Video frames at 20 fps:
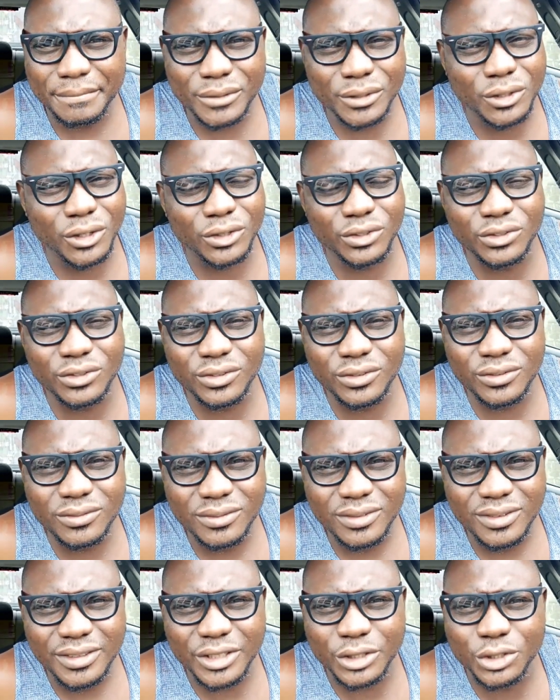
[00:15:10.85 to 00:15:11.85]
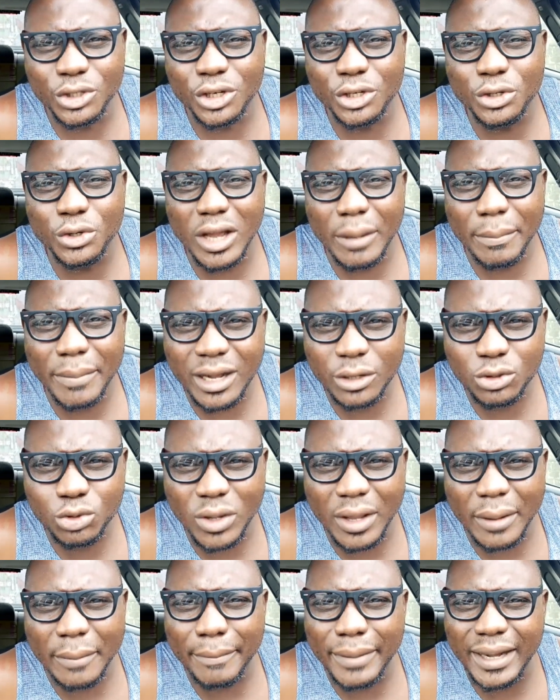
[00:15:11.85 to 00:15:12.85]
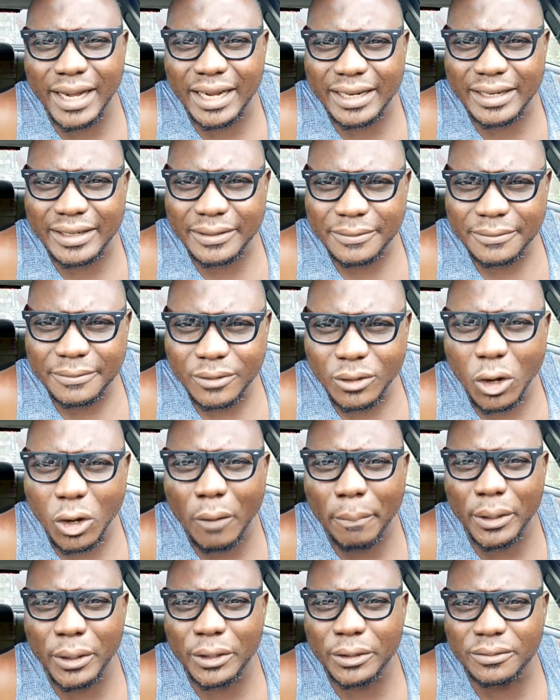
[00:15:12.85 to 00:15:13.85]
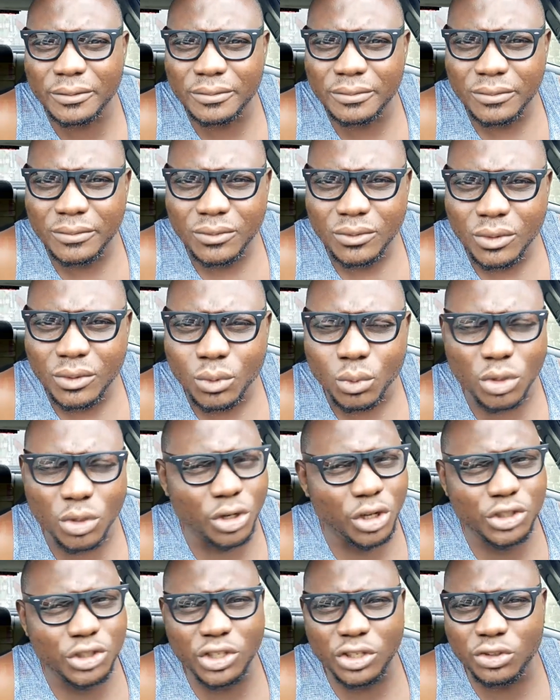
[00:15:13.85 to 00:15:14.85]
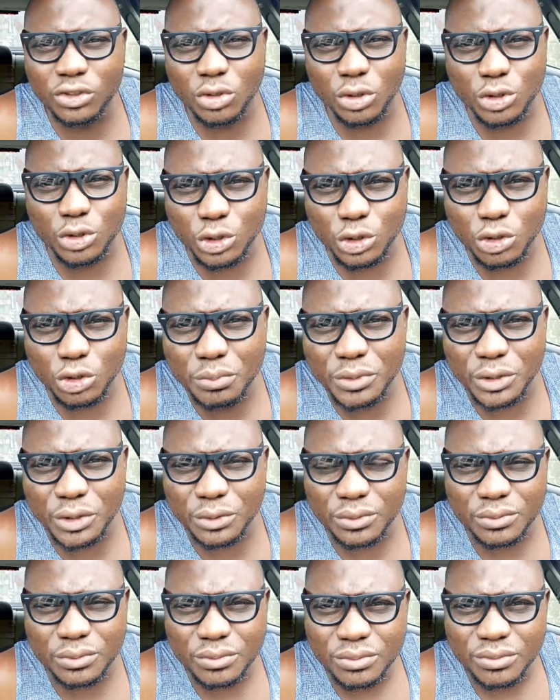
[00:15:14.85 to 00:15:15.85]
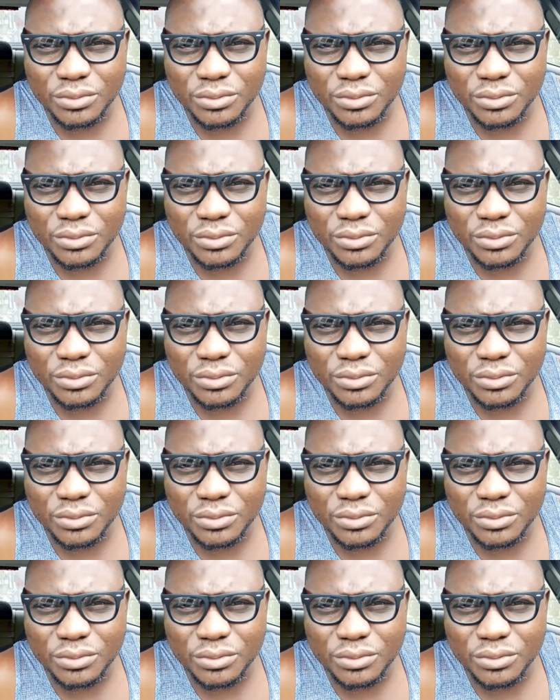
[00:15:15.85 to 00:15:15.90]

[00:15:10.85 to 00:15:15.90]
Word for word: Because the journey you are about to embark upon will not just consume you,